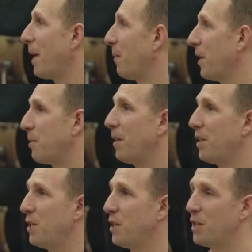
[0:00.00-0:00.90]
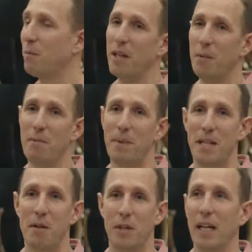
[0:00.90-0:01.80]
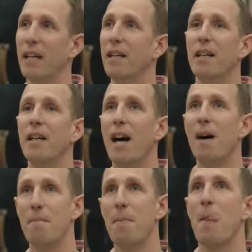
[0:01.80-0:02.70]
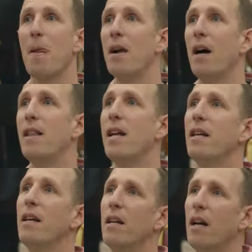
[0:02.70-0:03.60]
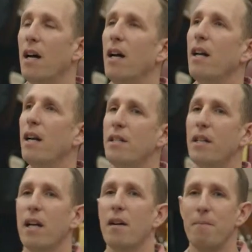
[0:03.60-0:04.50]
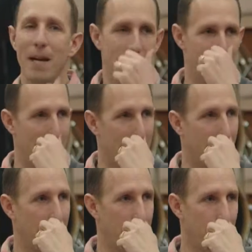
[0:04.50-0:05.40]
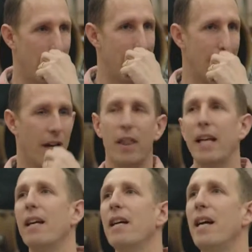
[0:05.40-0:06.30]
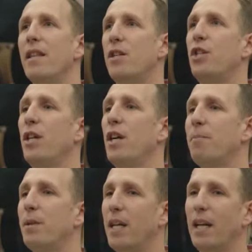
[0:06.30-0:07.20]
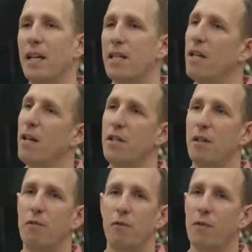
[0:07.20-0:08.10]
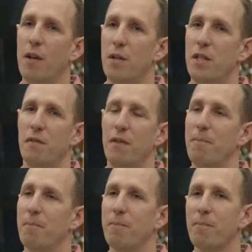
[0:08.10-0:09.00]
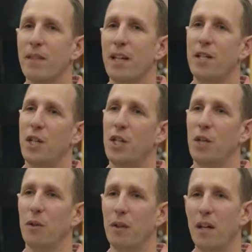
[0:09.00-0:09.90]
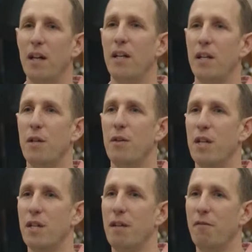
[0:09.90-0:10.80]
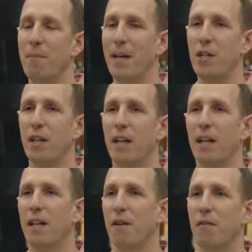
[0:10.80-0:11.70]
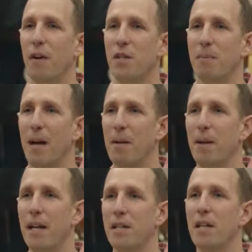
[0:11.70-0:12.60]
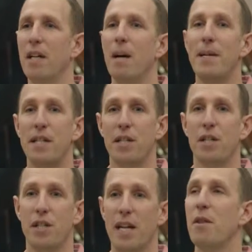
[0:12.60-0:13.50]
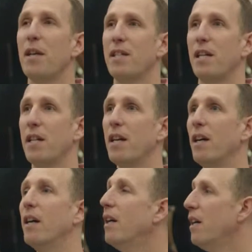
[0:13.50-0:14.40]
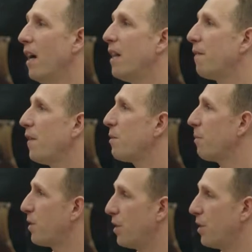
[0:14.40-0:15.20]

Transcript: better ones, but this is just the one that we've been using. And then I like to kind of make things plain, and I think in the church particularly, there's loads of additional useless information that kind of floats about the place. And we need to just state things as they are. And the first one was